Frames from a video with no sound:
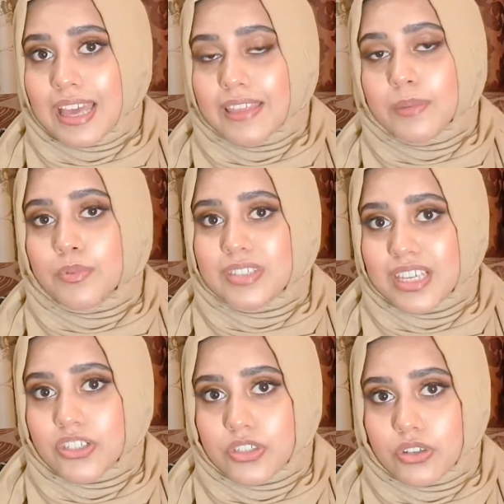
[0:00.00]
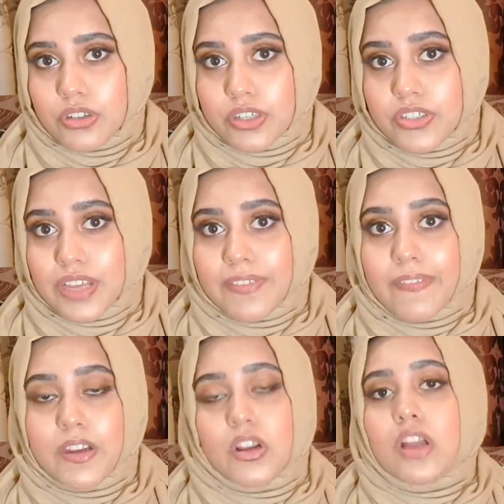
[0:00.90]
and they put sanctions on Russia
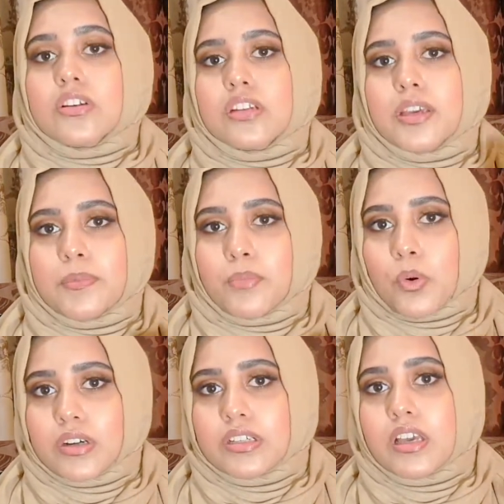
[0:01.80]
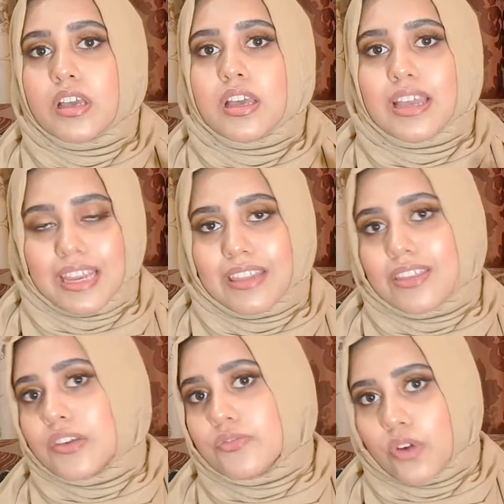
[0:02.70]
that they're not going to import
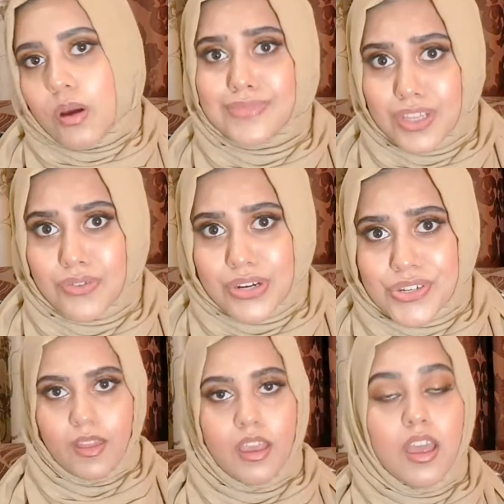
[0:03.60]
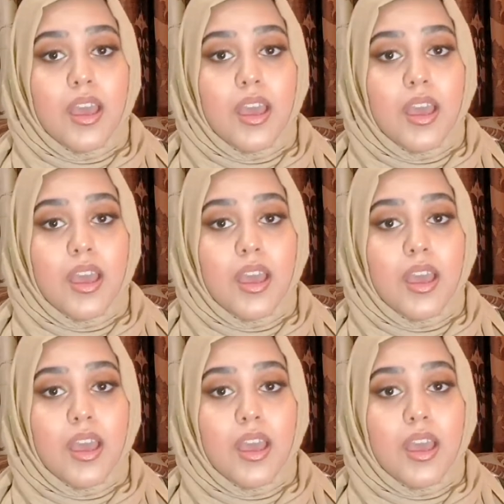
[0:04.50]
anything from Russia.